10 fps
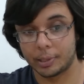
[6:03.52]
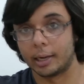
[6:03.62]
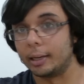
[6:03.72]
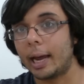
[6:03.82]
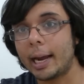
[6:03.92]

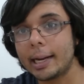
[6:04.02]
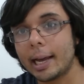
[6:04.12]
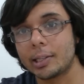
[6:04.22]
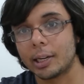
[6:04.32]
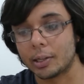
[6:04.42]
saying it.
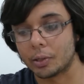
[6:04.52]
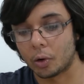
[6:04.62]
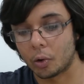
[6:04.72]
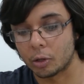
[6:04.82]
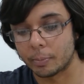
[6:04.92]
ADHD does
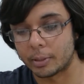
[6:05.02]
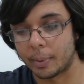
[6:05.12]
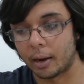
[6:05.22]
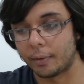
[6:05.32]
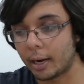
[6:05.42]
not cause
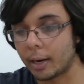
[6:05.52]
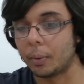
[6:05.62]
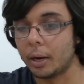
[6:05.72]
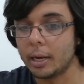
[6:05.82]
misbehavior. And